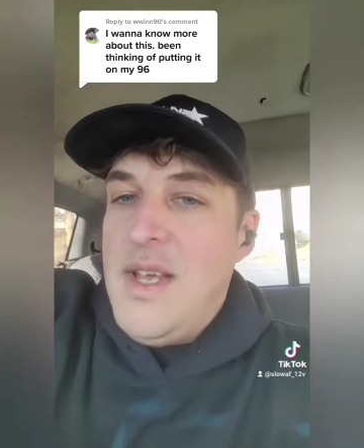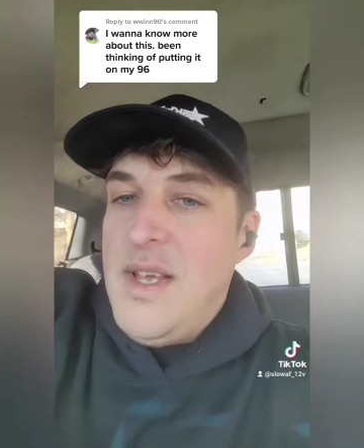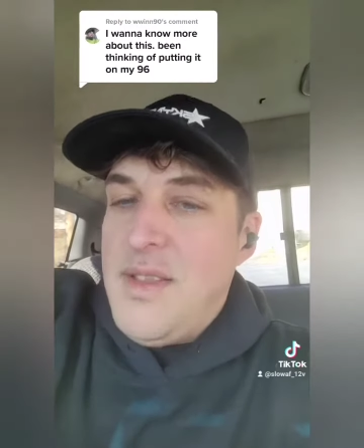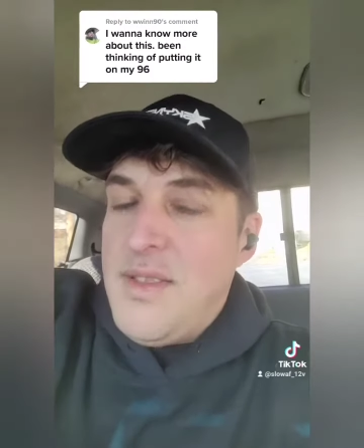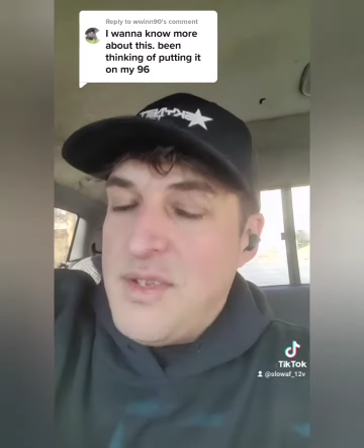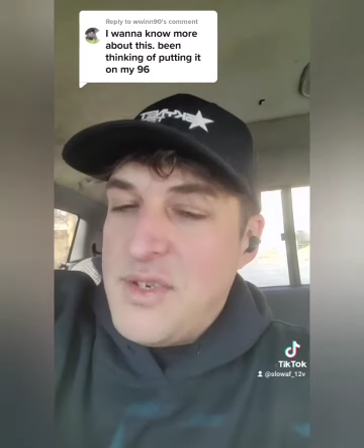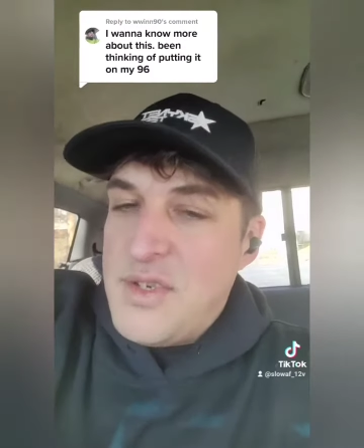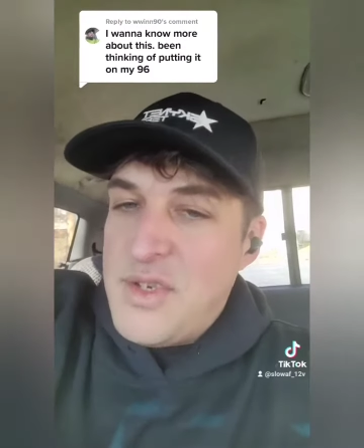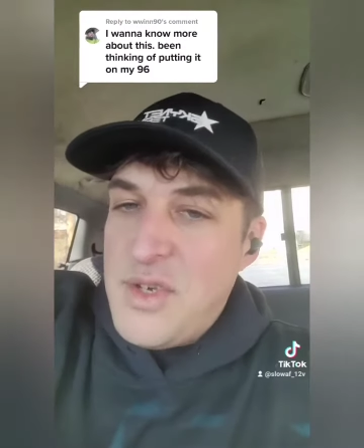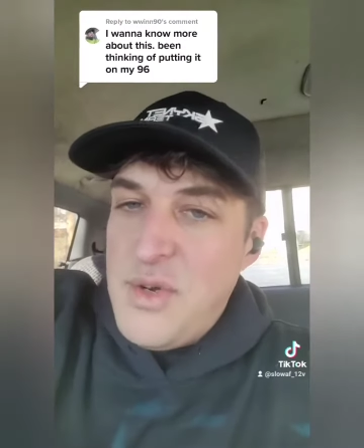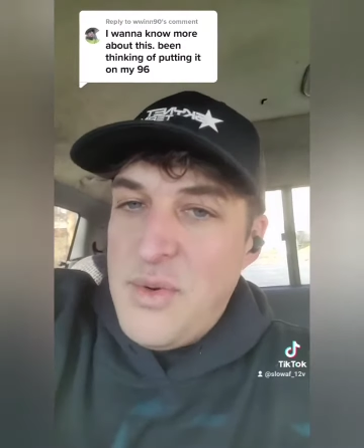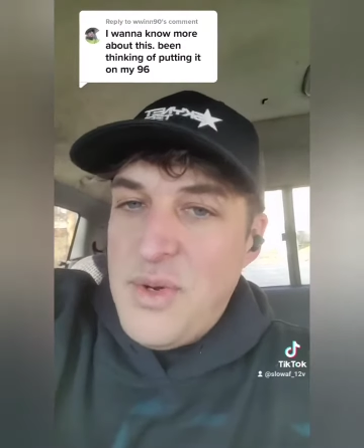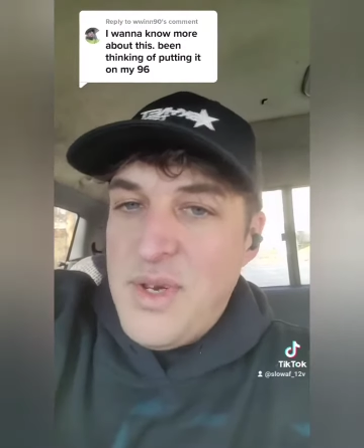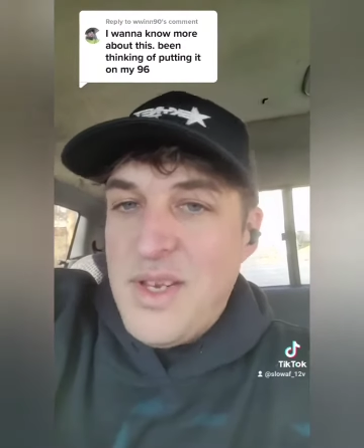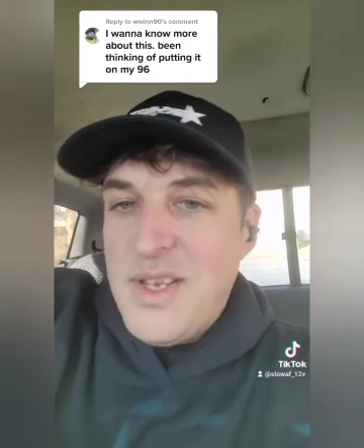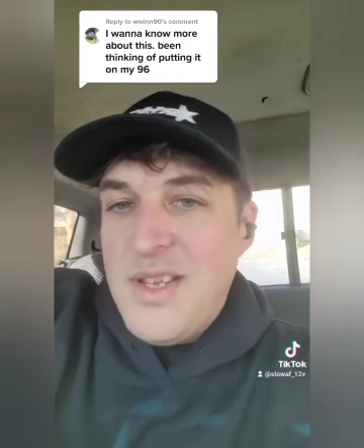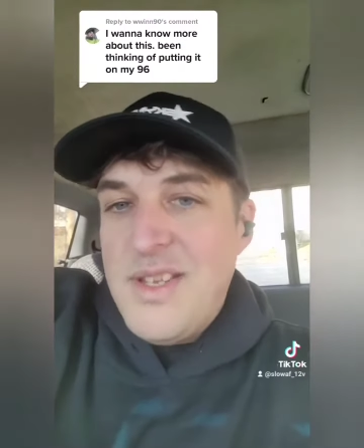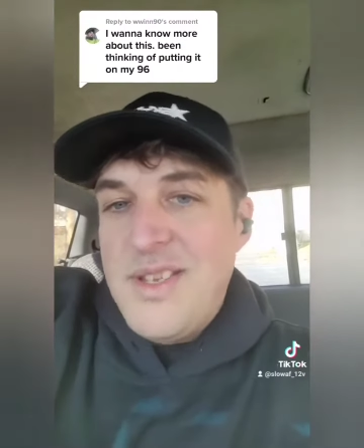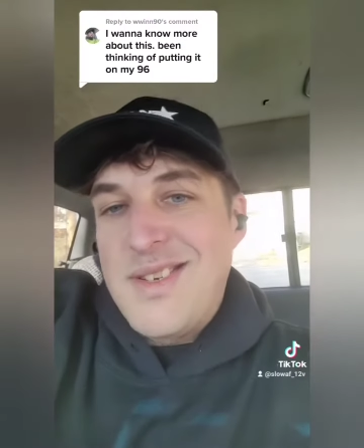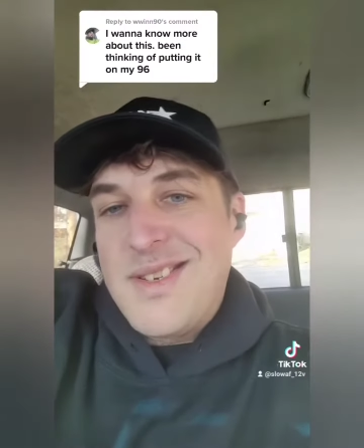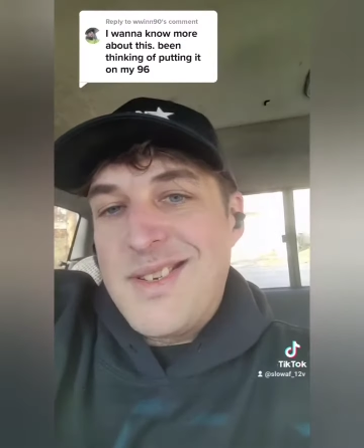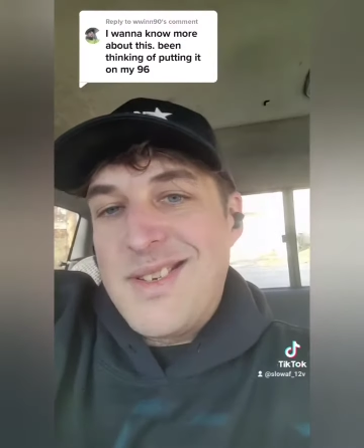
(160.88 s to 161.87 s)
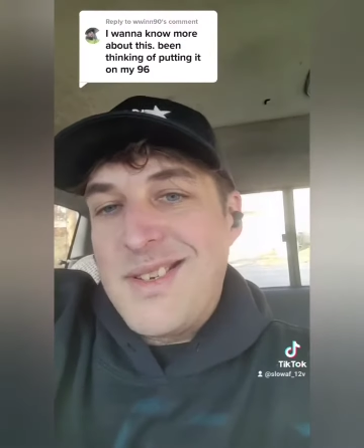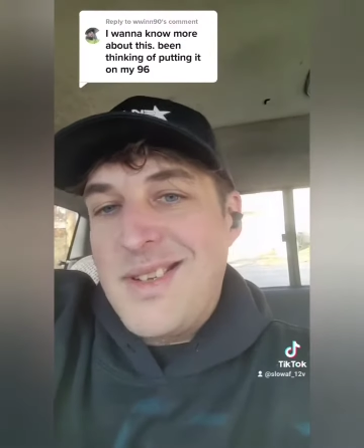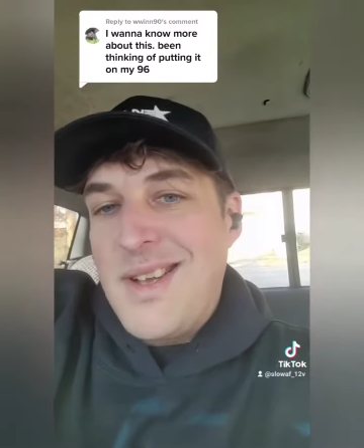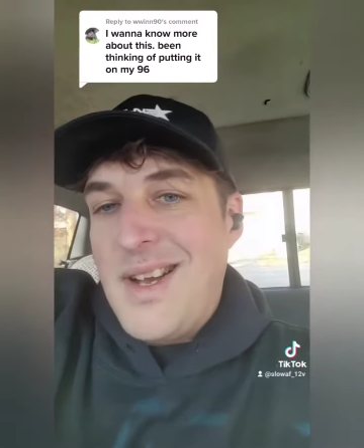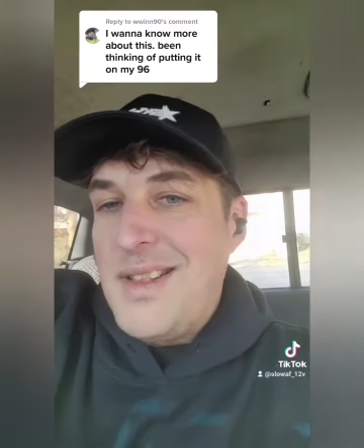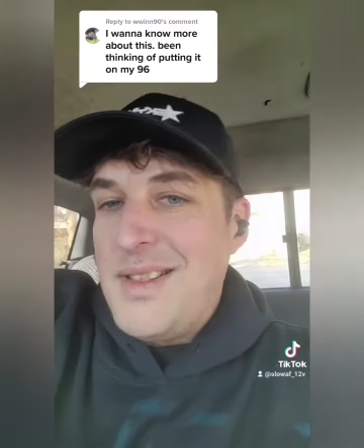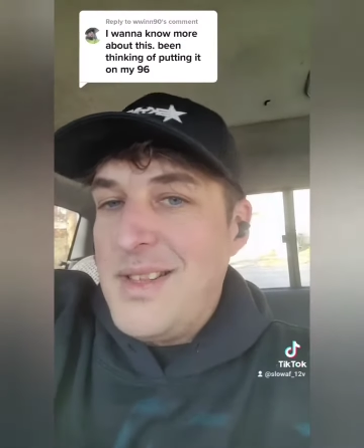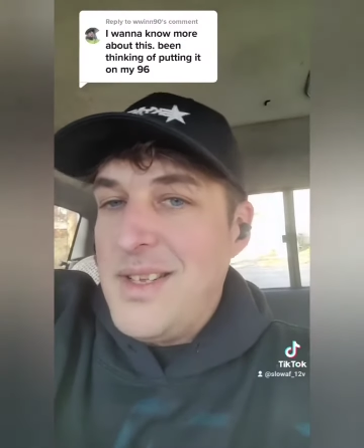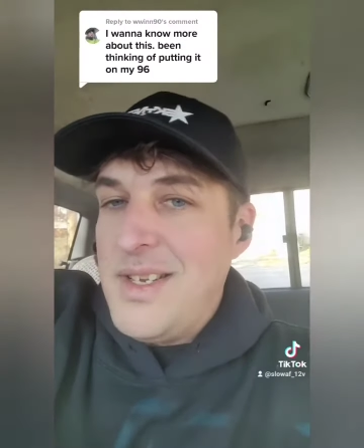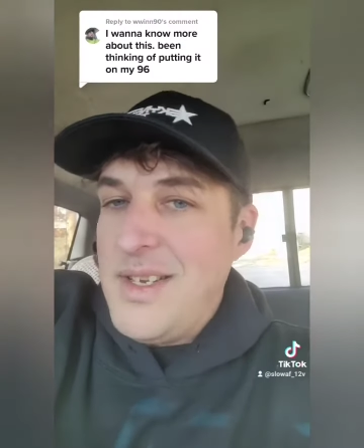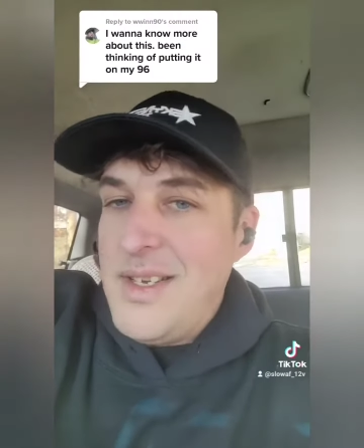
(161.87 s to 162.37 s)
the tuning is
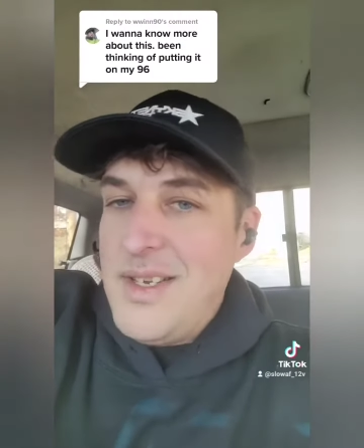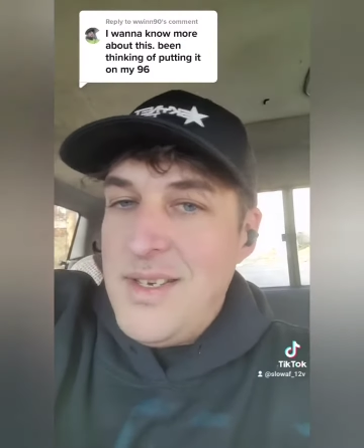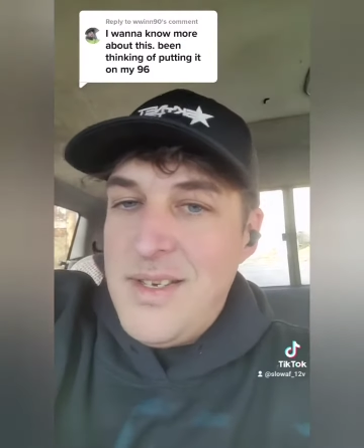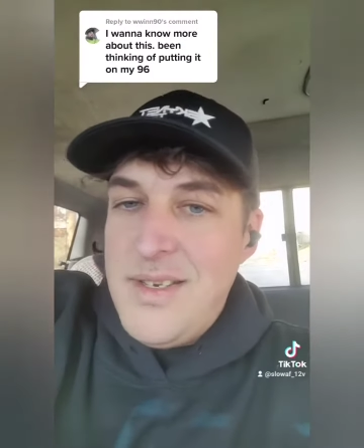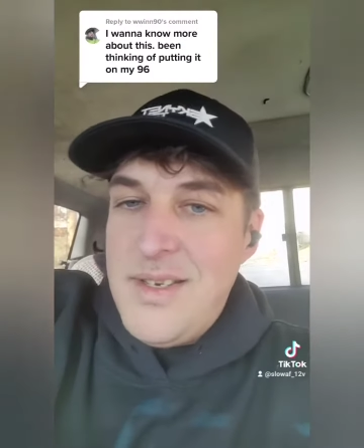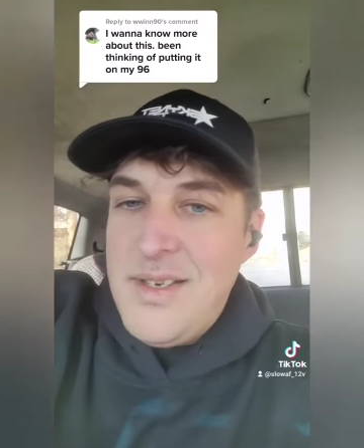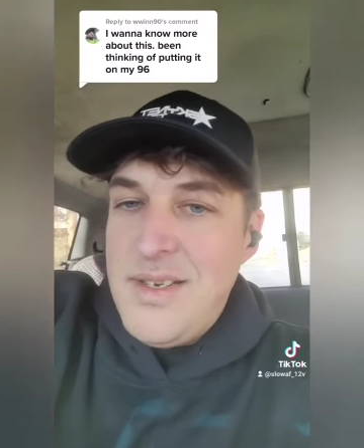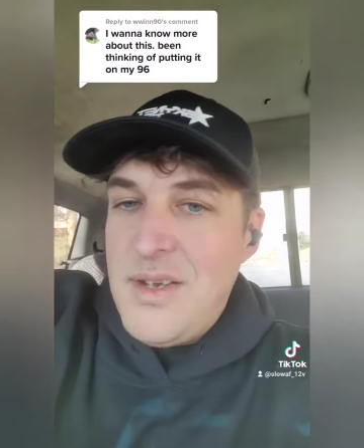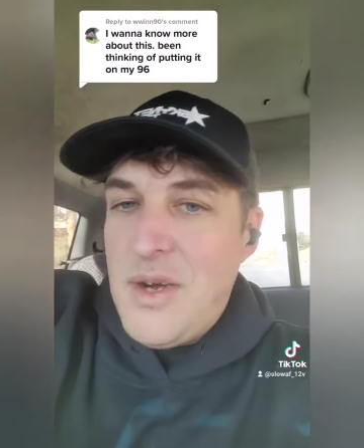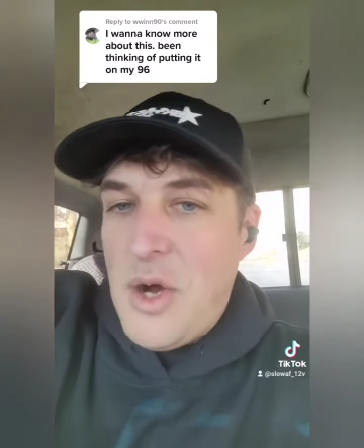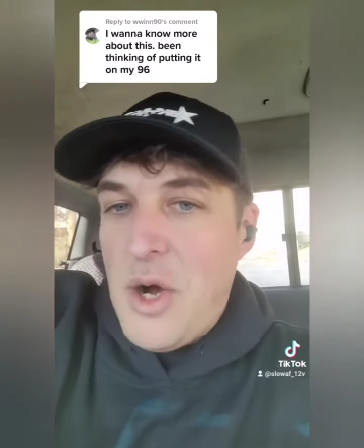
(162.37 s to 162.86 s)
slightly